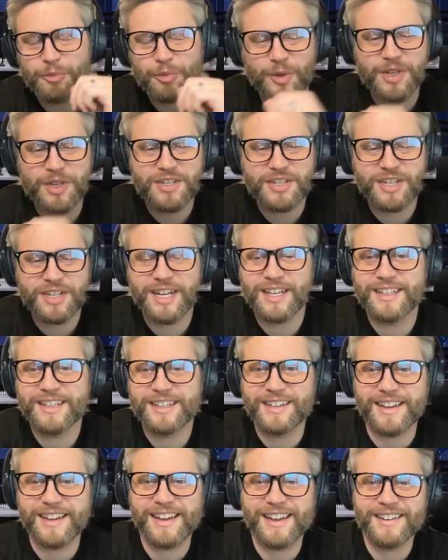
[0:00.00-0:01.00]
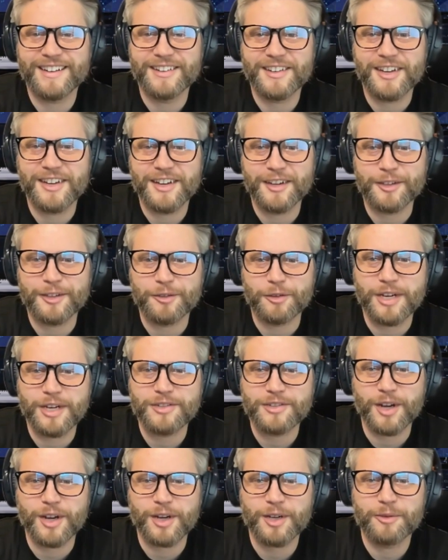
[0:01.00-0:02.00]
Appreciate it. And uh,
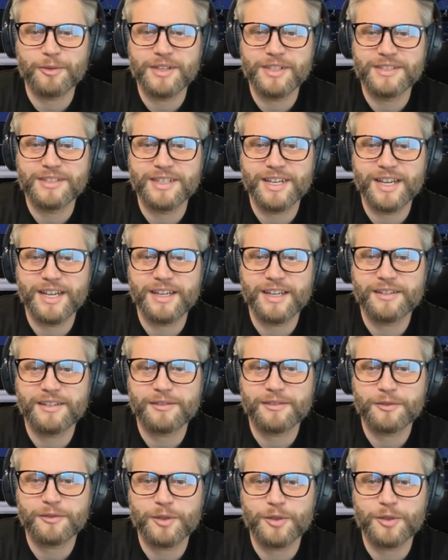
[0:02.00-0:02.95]
great talking with you today.